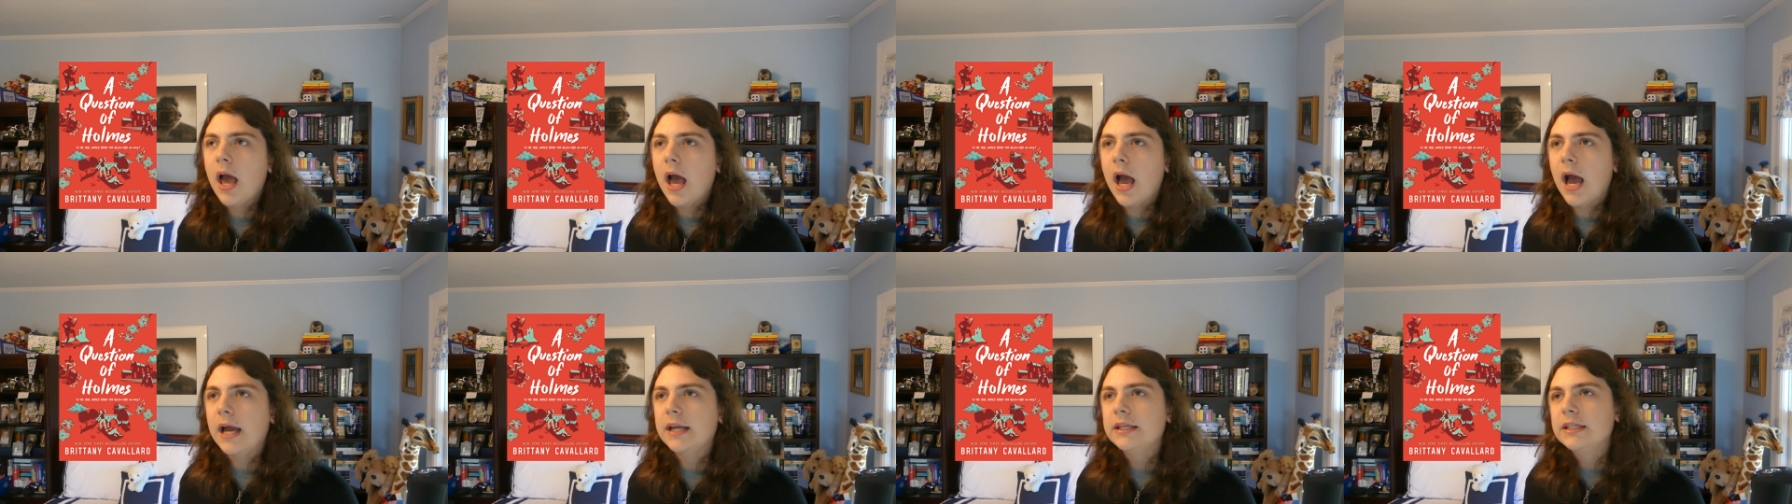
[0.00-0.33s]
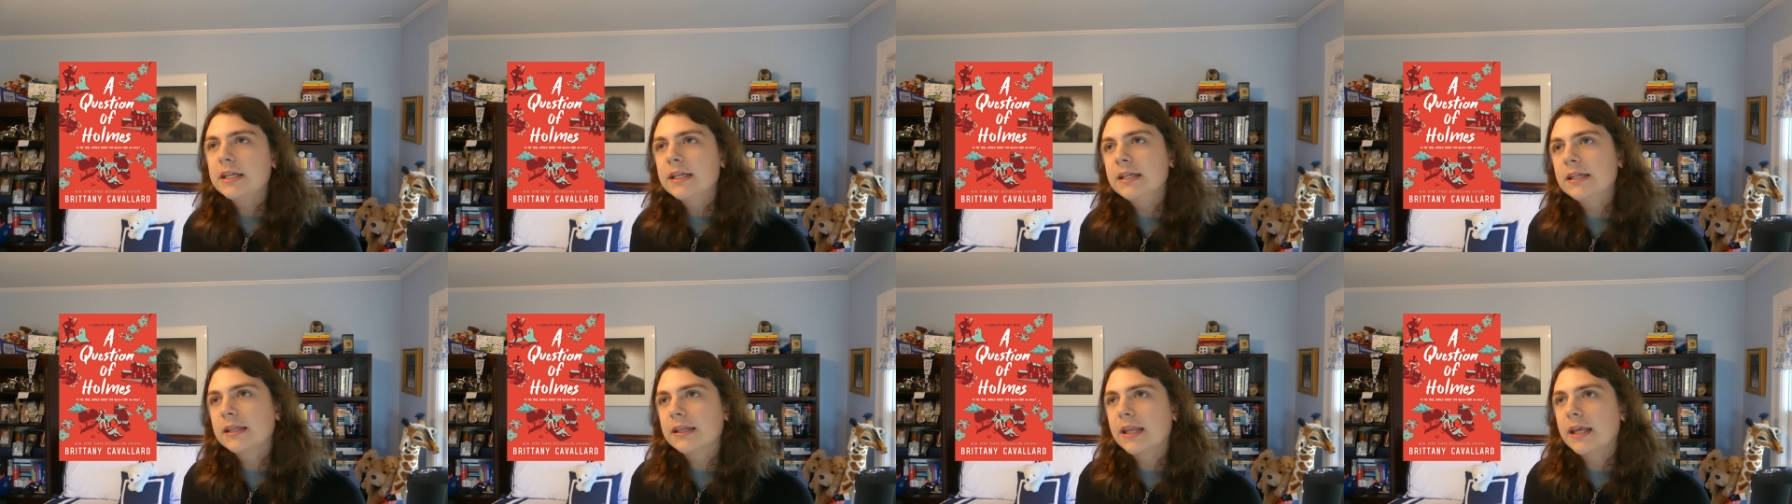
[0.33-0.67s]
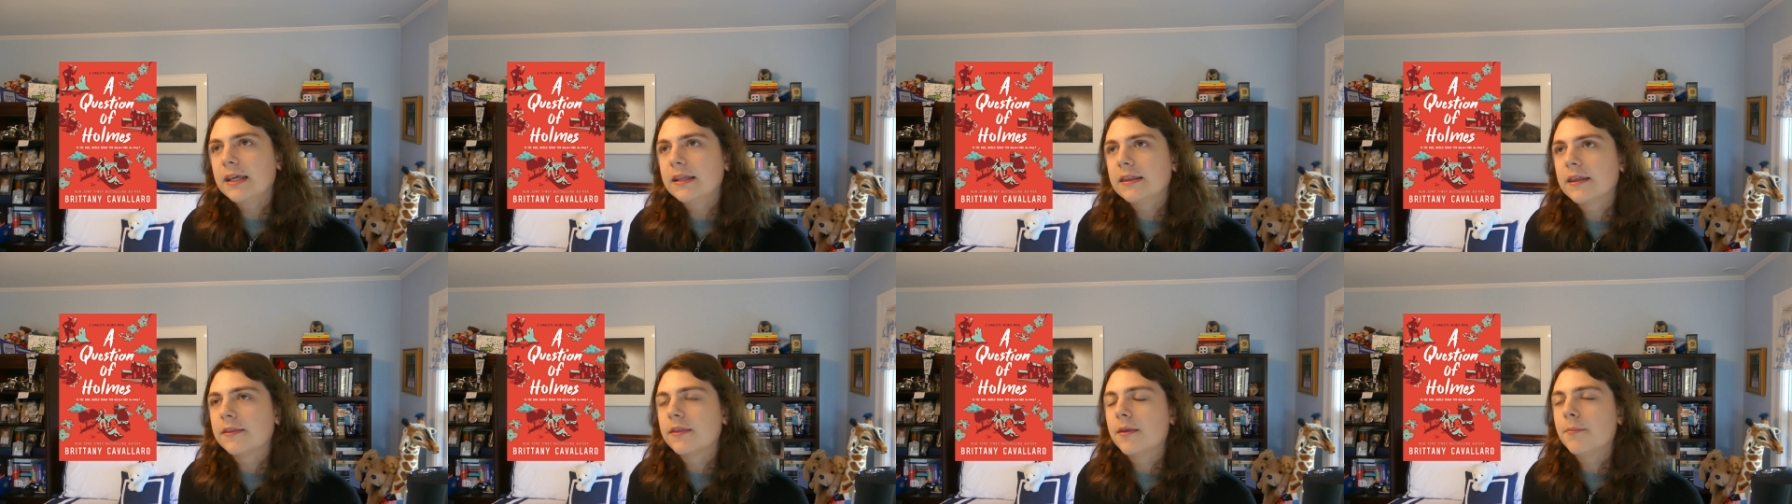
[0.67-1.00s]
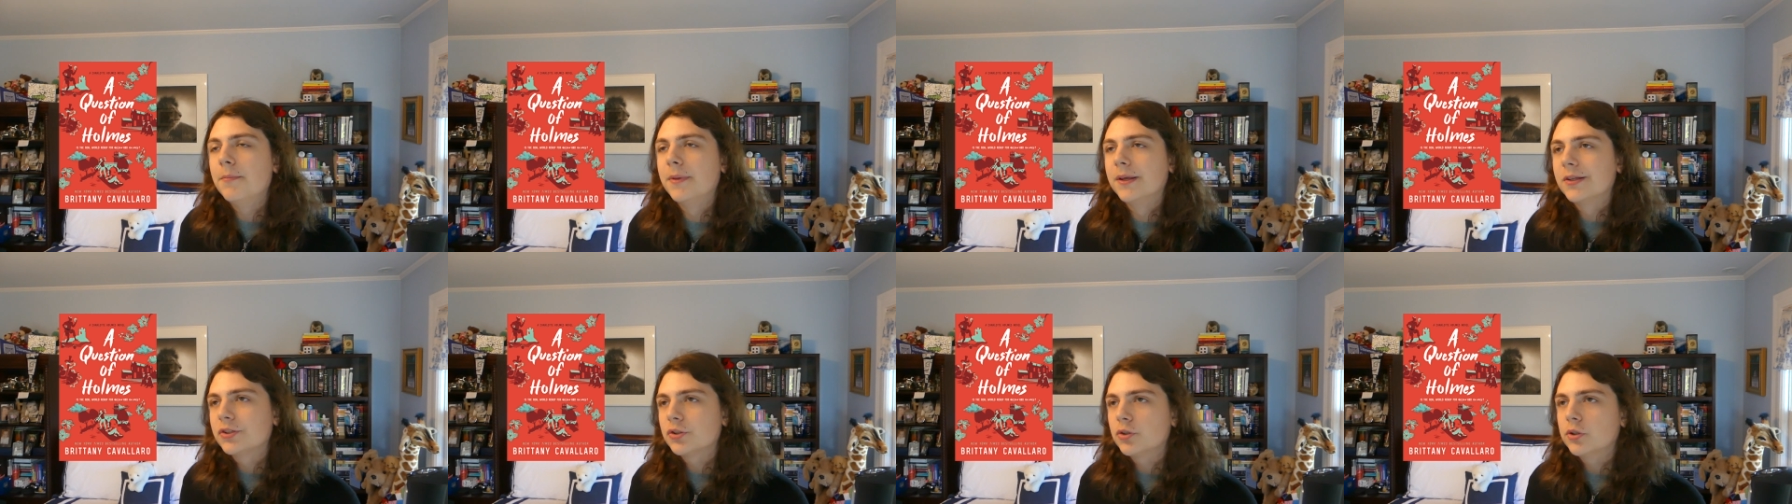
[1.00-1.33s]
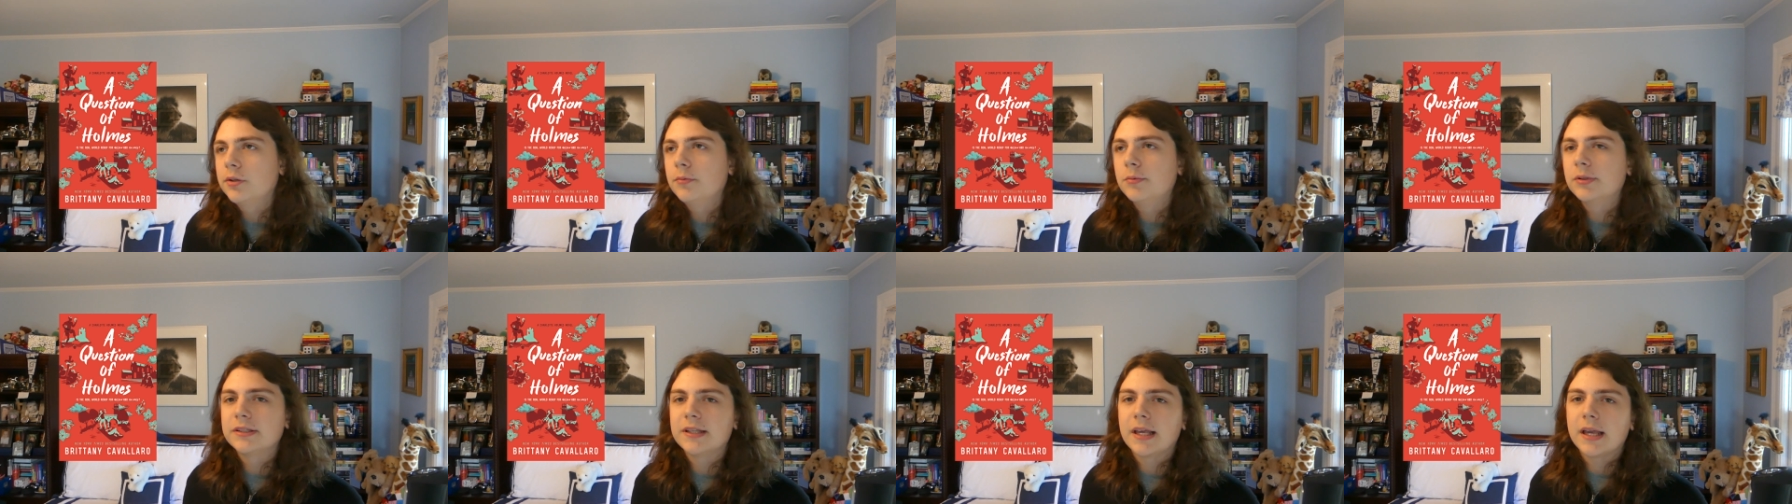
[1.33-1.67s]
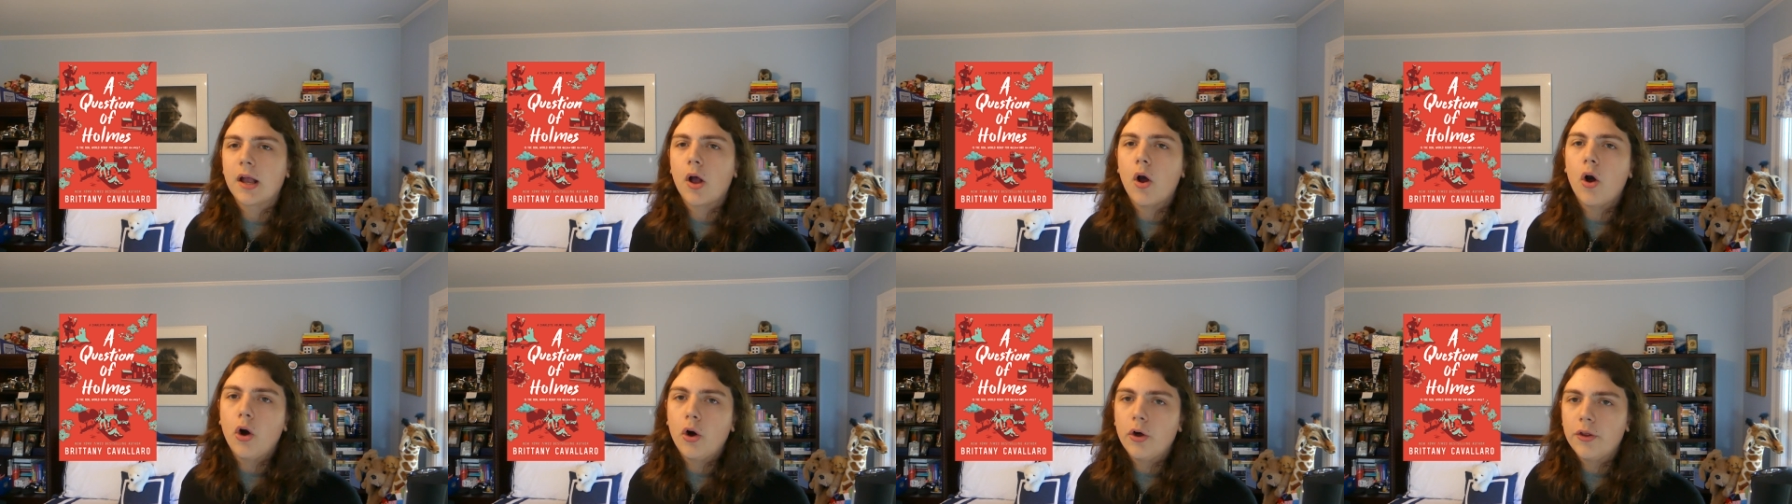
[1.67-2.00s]
I didn't think that the mystery was
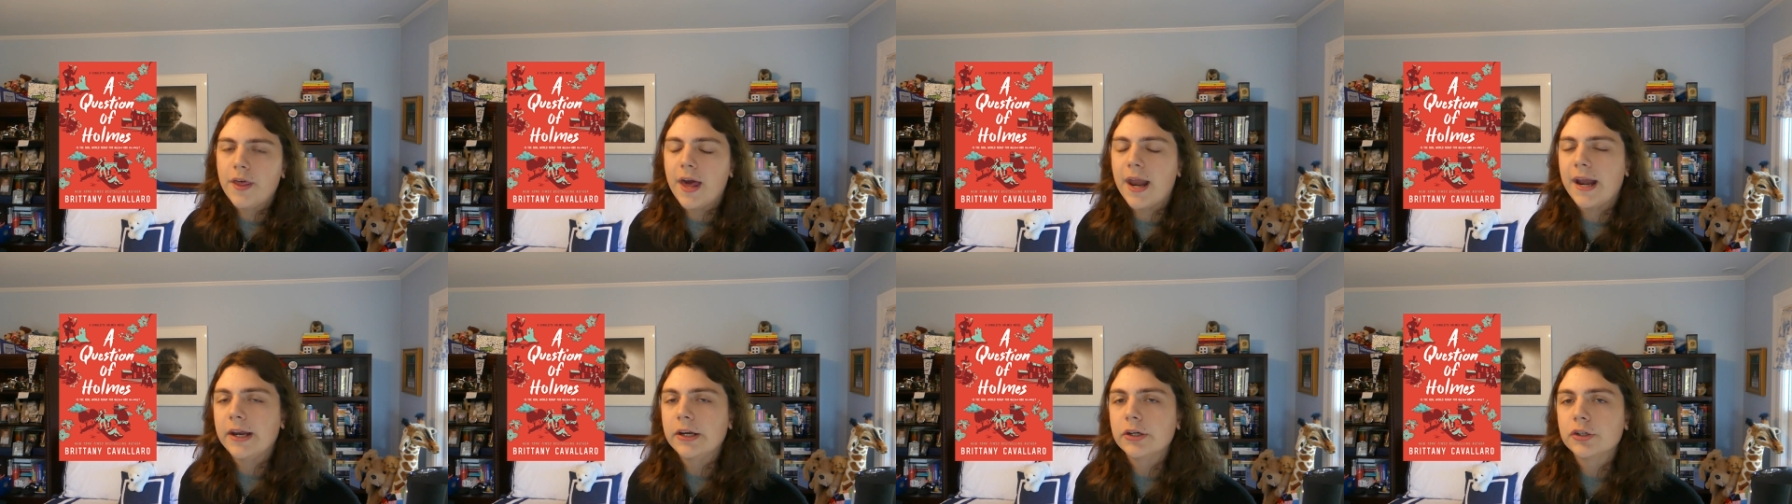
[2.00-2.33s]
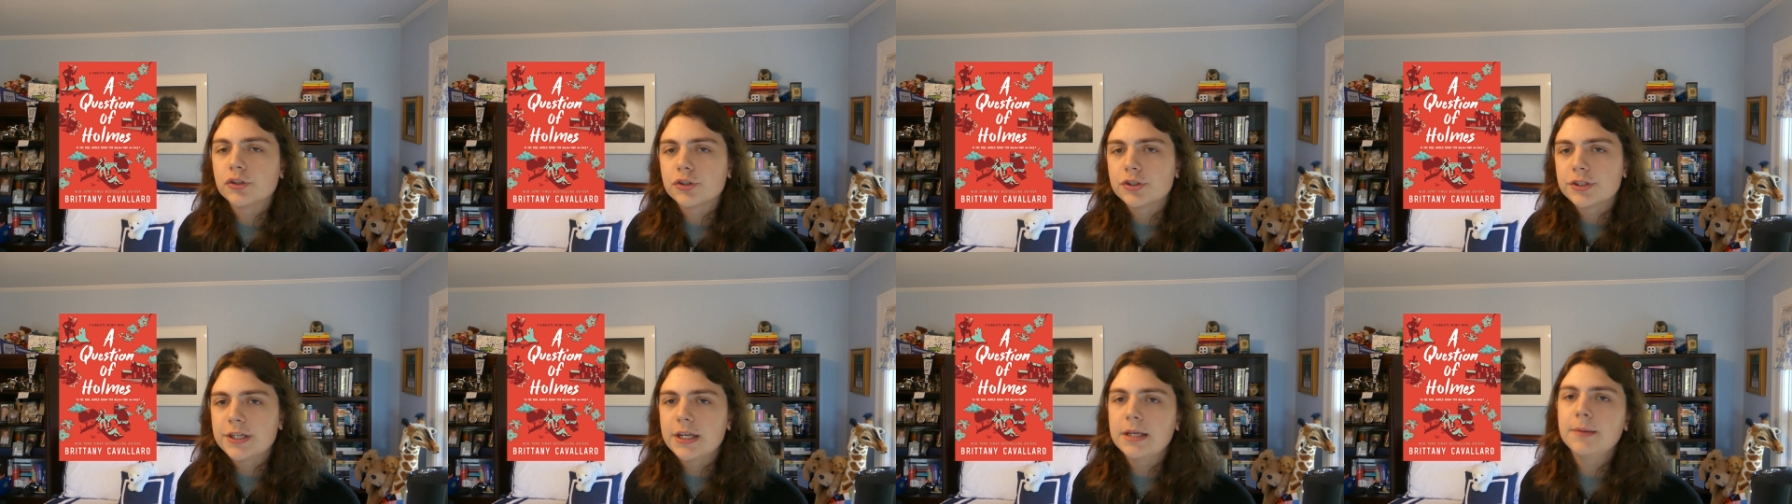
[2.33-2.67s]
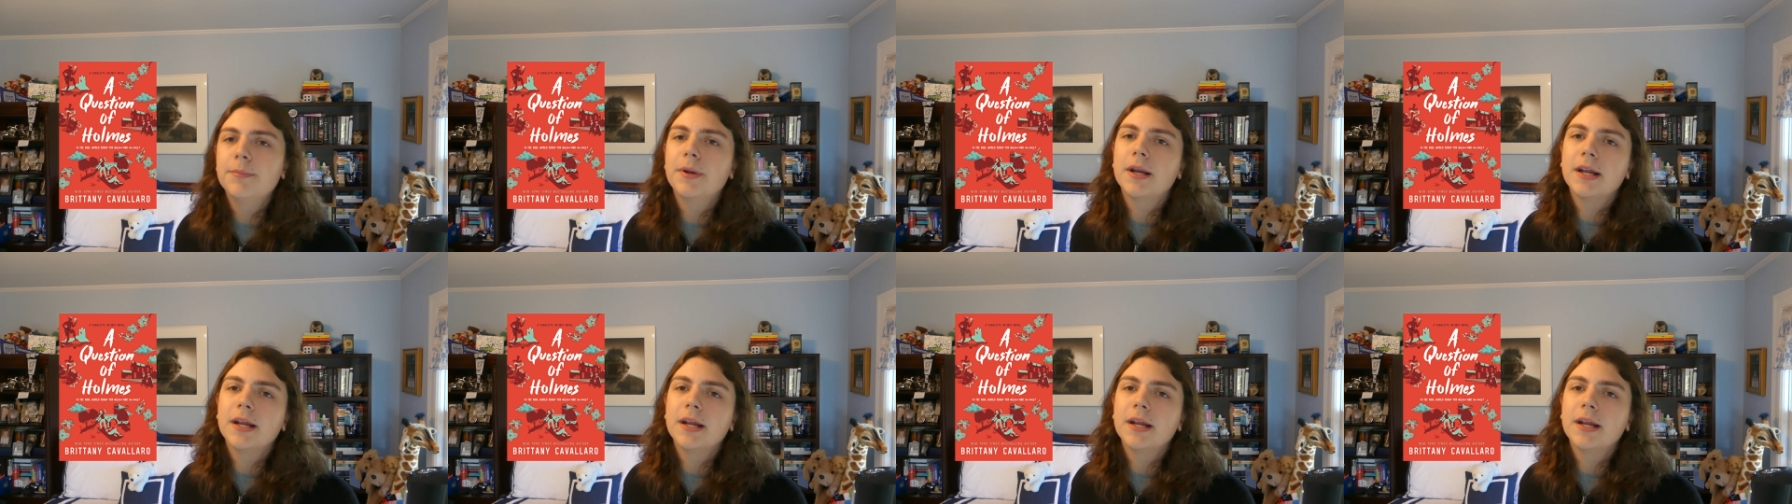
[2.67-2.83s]
like all that interesting,